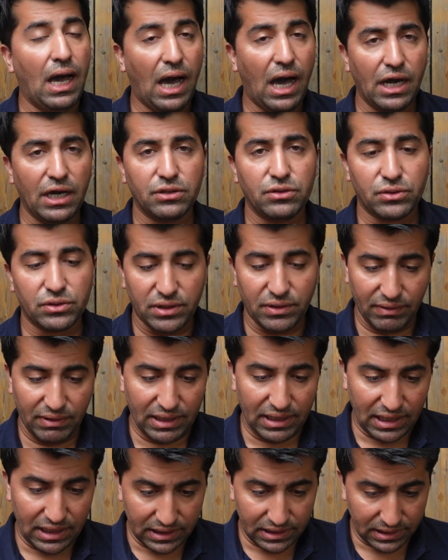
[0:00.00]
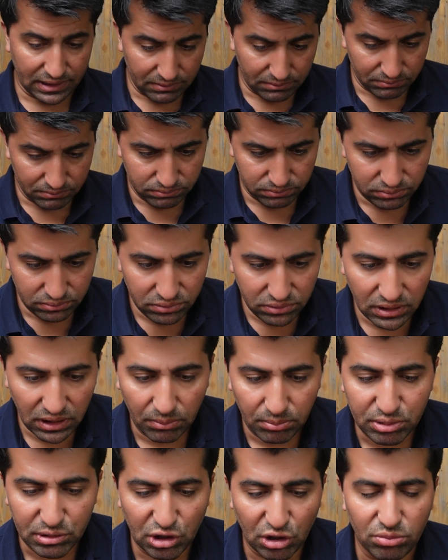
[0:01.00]
I don't have any
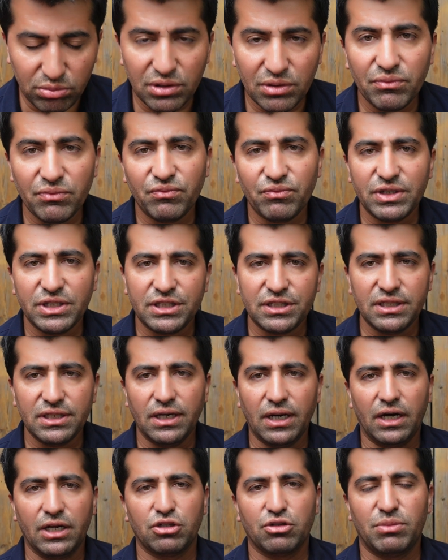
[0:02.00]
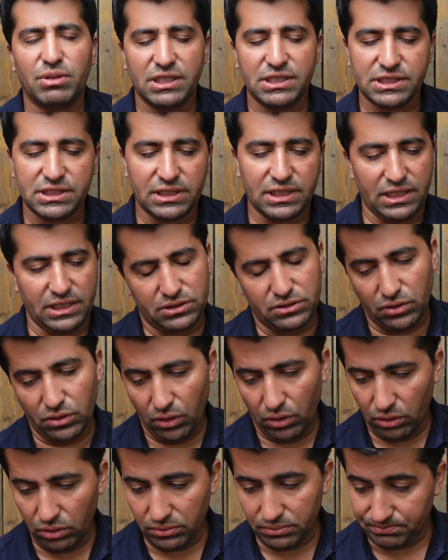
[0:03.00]
problem with the atomizer at
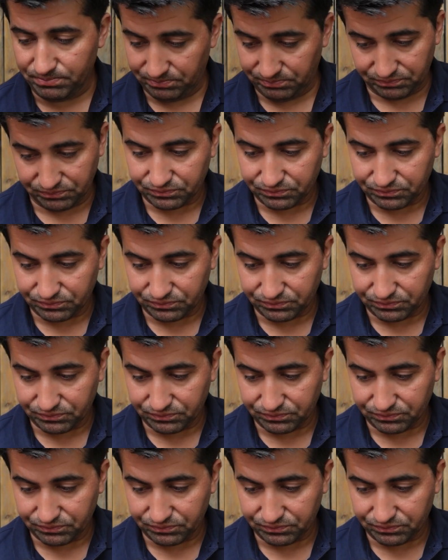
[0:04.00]
all.